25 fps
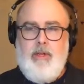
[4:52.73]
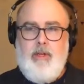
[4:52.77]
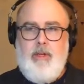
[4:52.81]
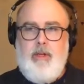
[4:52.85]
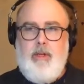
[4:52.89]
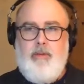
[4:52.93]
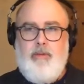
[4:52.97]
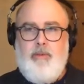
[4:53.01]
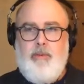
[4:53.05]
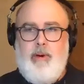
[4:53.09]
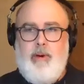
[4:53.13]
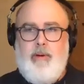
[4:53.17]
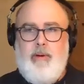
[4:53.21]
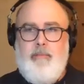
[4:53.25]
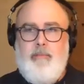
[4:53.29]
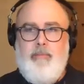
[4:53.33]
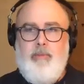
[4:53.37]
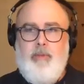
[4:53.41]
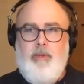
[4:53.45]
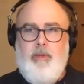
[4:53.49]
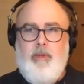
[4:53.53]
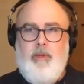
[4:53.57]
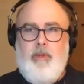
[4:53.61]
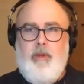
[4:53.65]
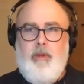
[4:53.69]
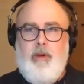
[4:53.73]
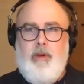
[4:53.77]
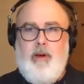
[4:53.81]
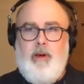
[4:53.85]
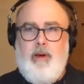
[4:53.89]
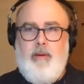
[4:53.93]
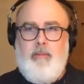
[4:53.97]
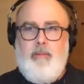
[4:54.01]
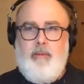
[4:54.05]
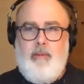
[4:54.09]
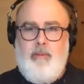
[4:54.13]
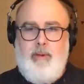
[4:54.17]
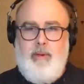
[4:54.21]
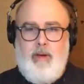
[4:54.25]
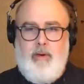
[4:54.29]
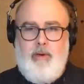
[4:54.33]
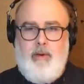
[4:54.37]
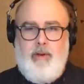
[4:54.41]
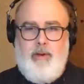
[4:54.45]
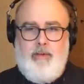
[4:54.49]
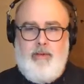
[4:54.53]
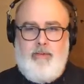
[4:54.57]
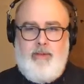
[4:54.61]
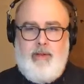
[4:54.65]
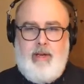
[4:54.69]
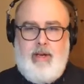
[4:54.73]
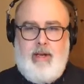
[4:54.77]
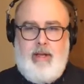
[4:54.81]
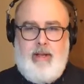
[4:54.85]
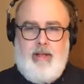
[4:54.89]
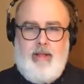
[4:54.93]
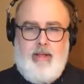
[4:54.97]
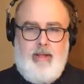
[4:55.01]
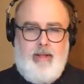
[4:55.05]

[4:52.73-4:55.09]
as well. Let me know what you decide.